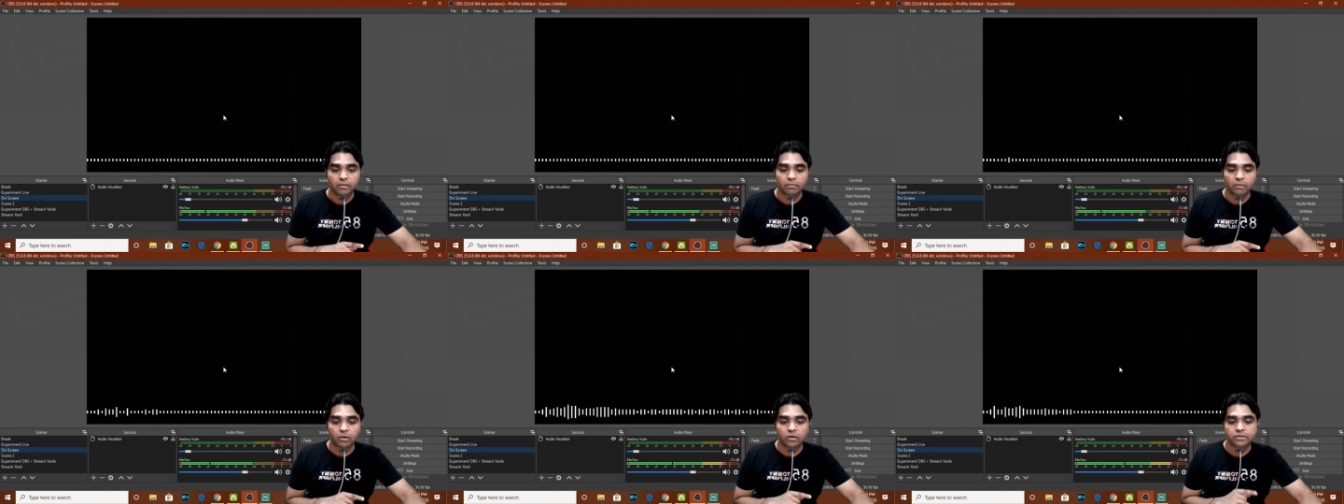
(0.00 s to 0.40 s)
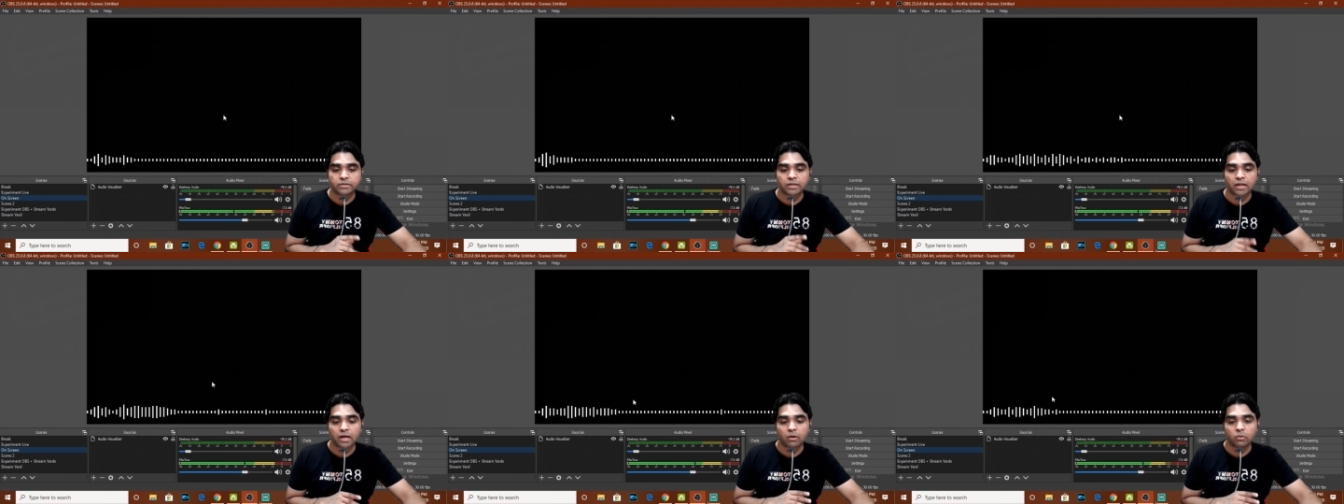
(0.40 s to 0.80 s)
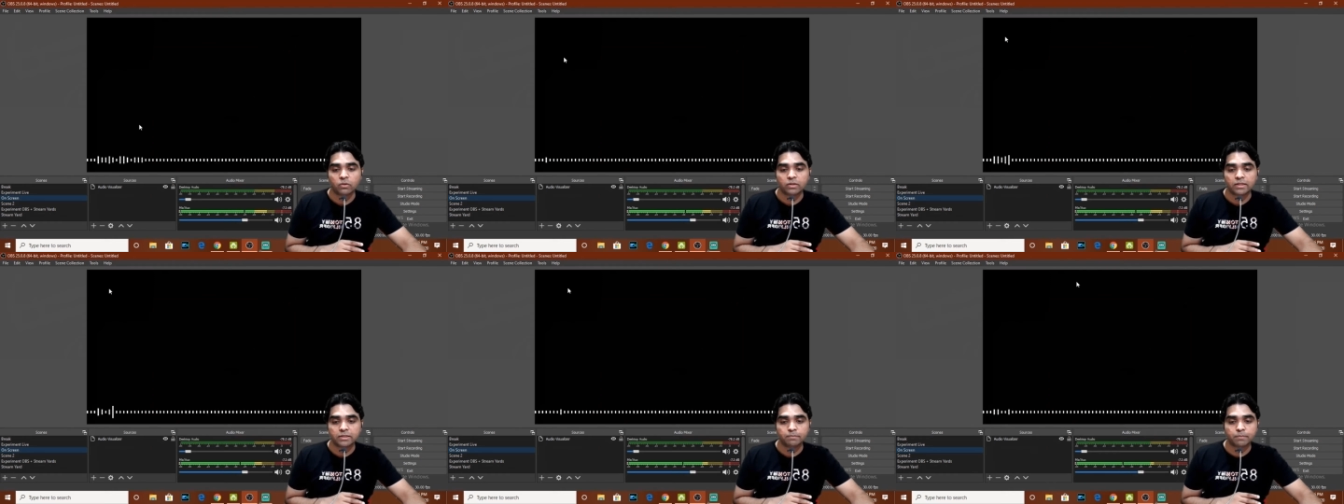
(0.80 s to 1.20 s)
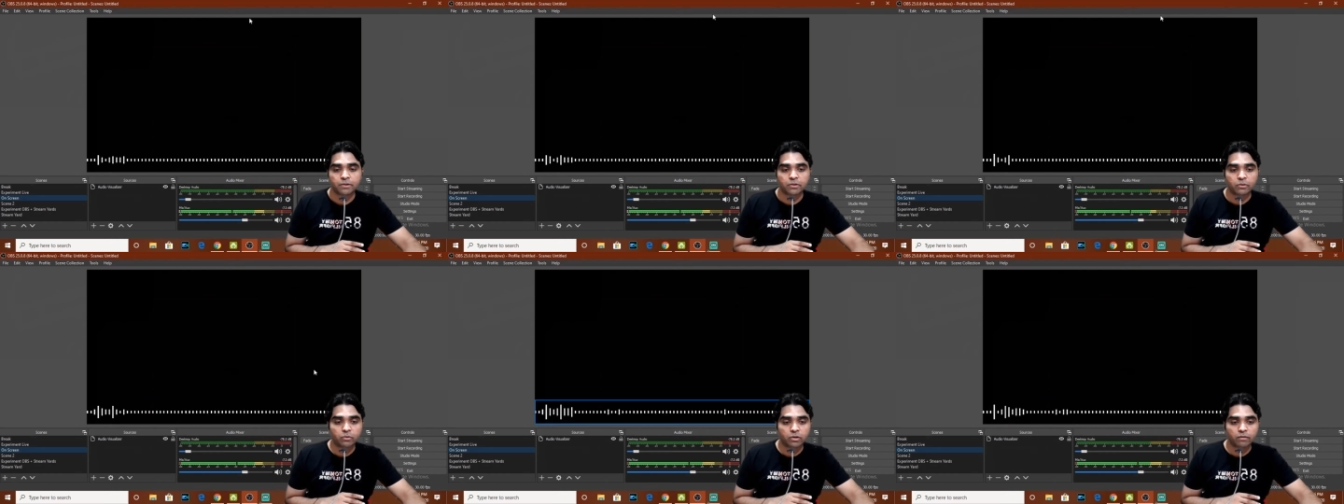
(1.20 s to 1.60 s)
because now this
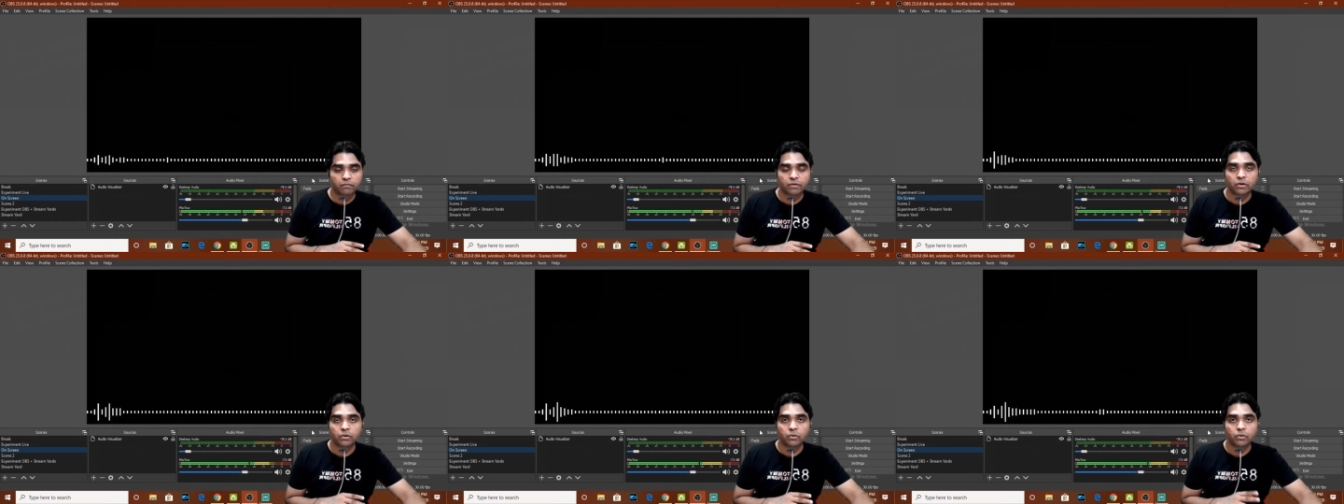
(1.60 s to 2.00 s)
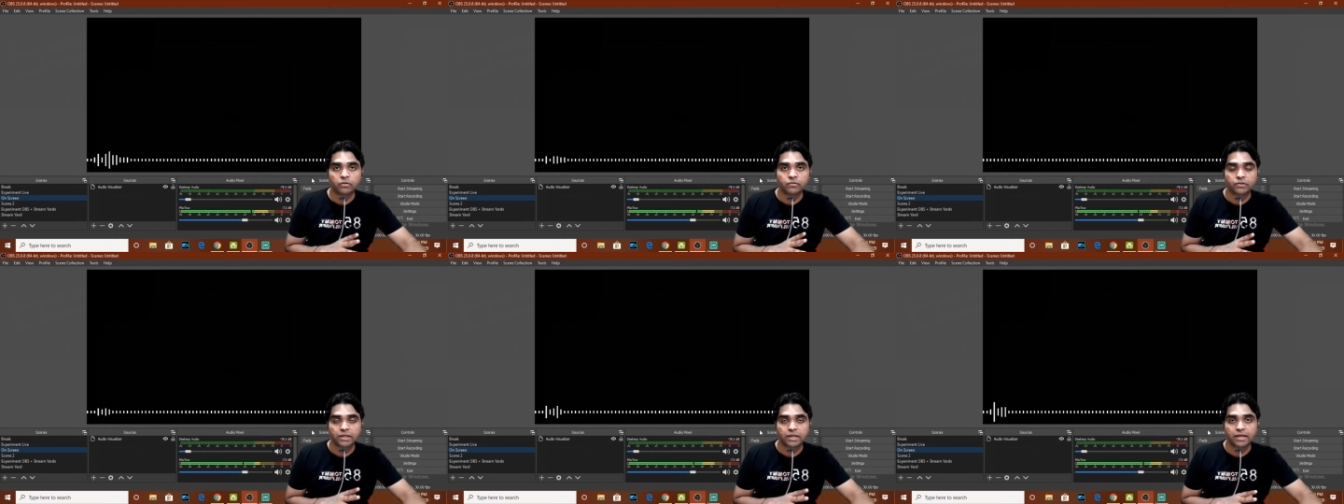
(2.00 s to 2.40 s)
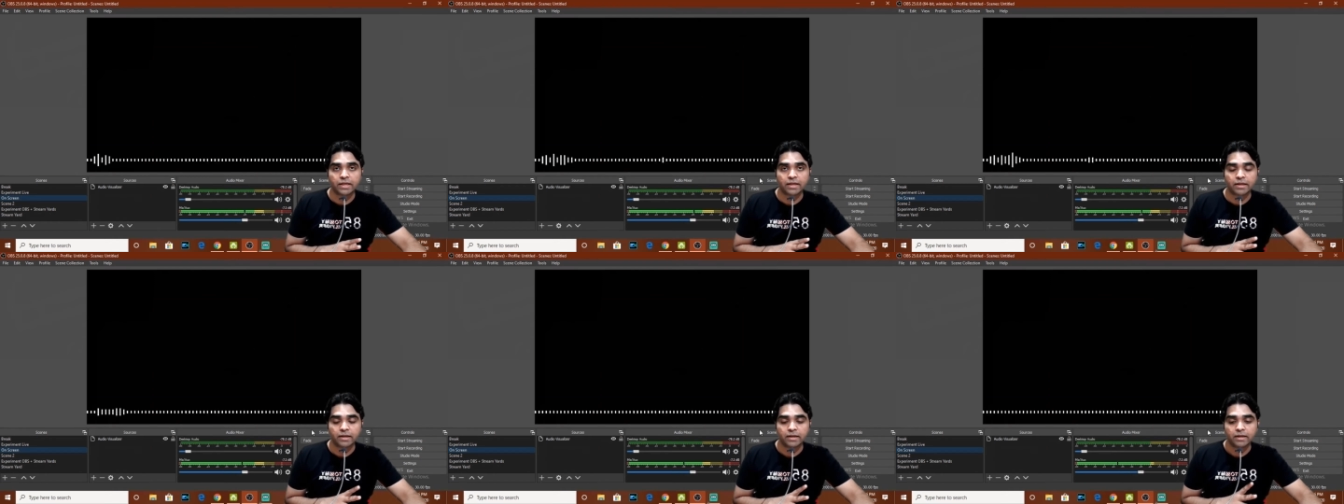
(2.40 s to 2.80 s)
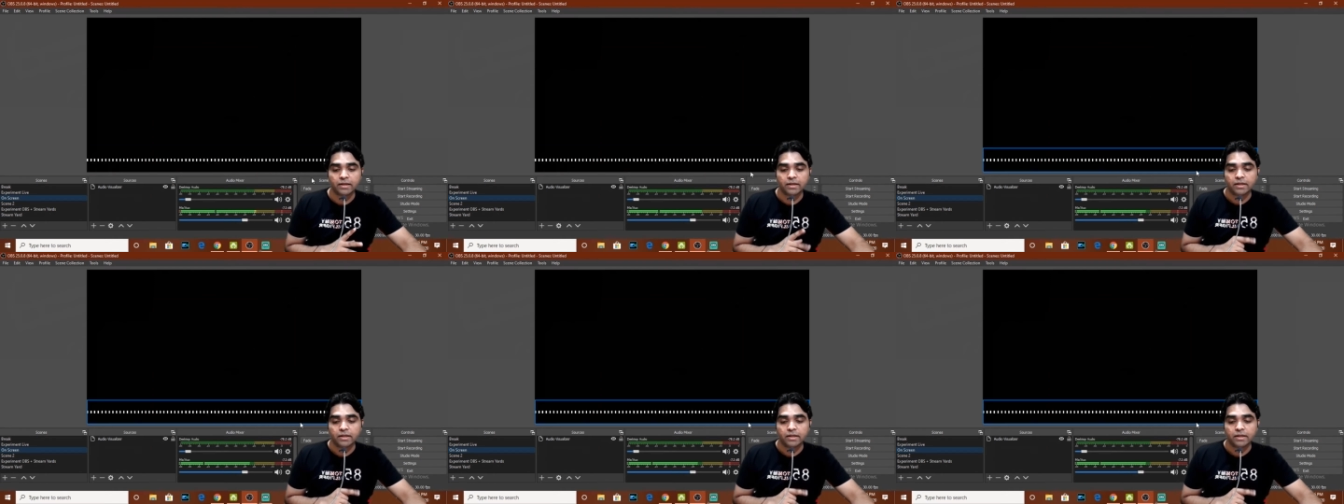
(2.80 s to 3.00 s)
particular window you're seeing here